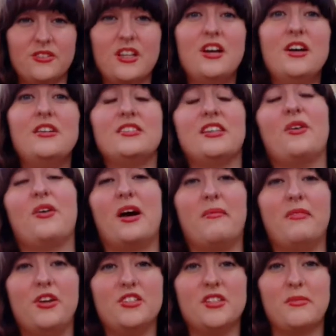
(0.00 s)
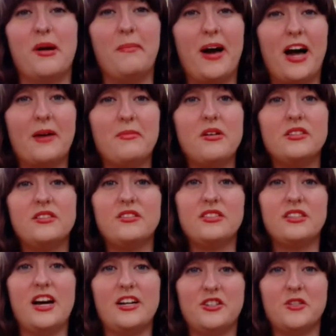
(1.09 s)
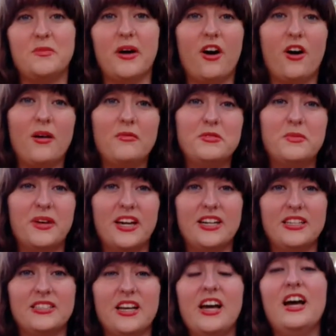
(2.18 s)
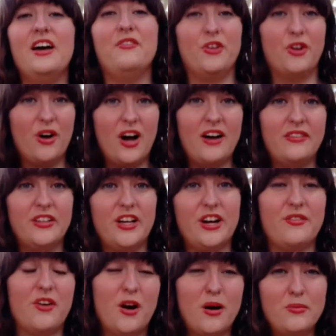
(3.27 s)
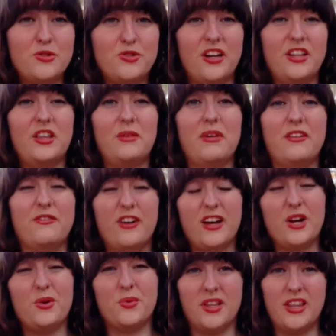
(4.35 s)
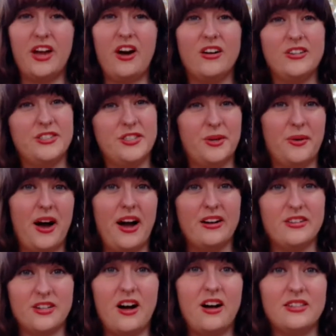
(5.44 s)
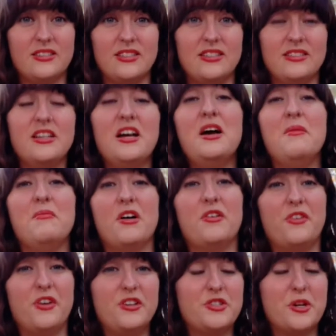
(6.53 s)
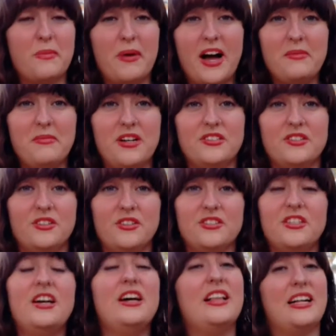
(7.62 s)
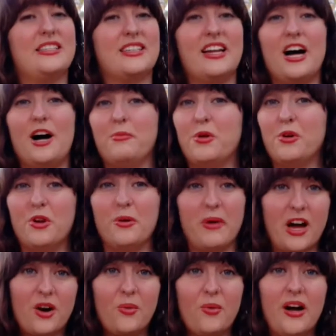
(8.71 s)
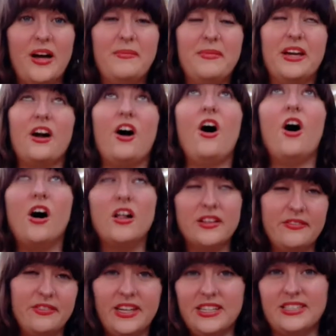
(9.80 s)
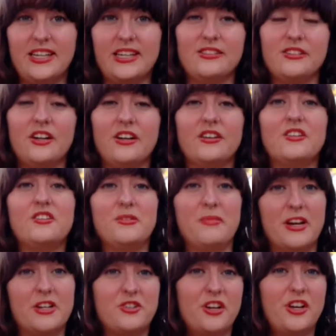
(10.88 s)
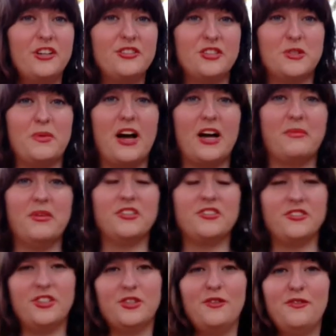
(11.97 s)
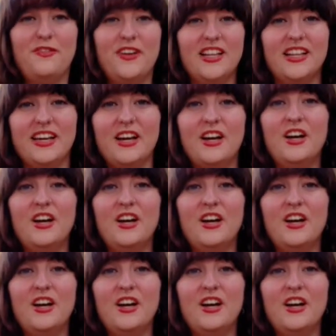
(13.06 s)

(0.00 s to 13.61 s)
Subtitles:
So that way I'm using my back muscles, not just my arms, because if you don't have a lot of arm strength, you might find it really hard to do higher tosses. But if you use your back muscles, that's going to help you no matter what and make all of these easier. So make sure you use those back muscles. You should feel it.